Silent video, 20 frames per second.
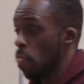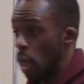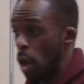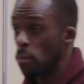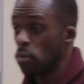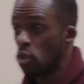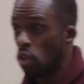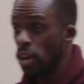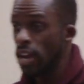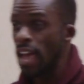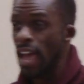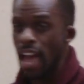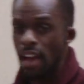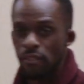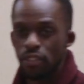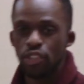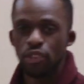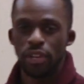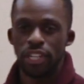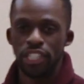I'm going to
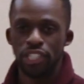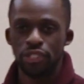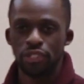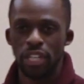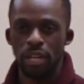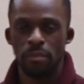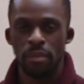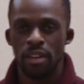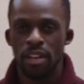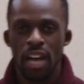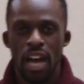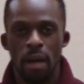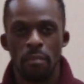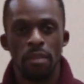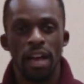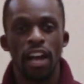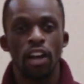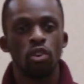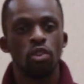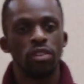have a great trip. I'm
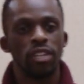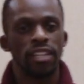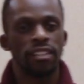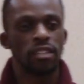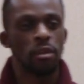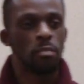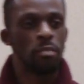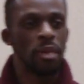not going to let the